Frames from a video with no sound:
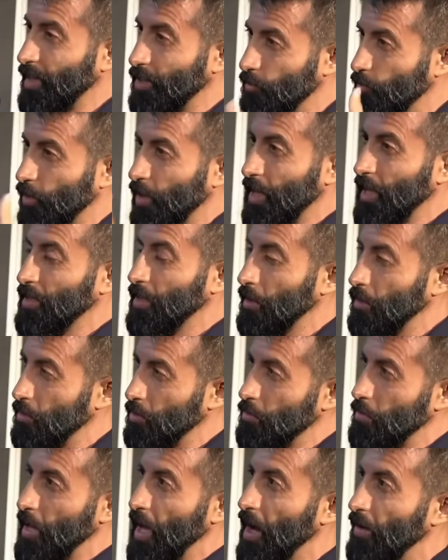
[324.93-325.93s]
advocating
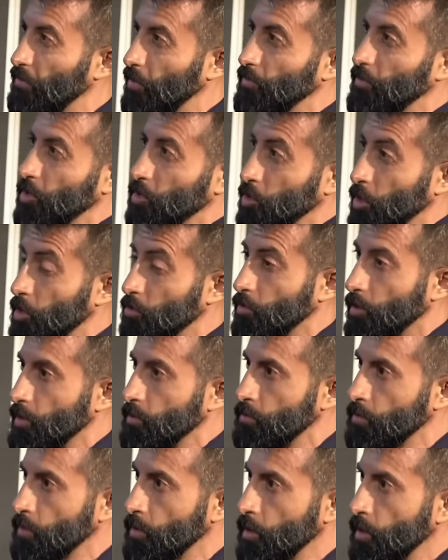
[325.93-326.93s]
on behalf of the
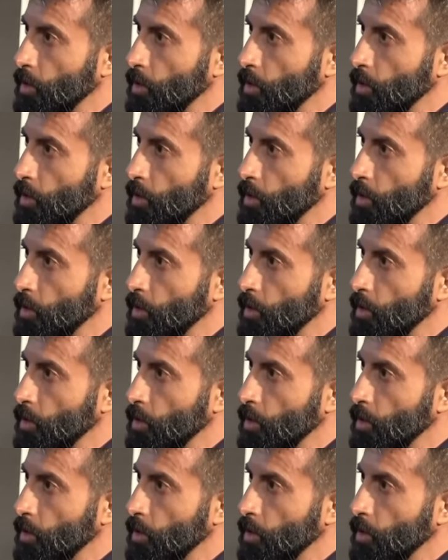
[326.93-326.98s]
children,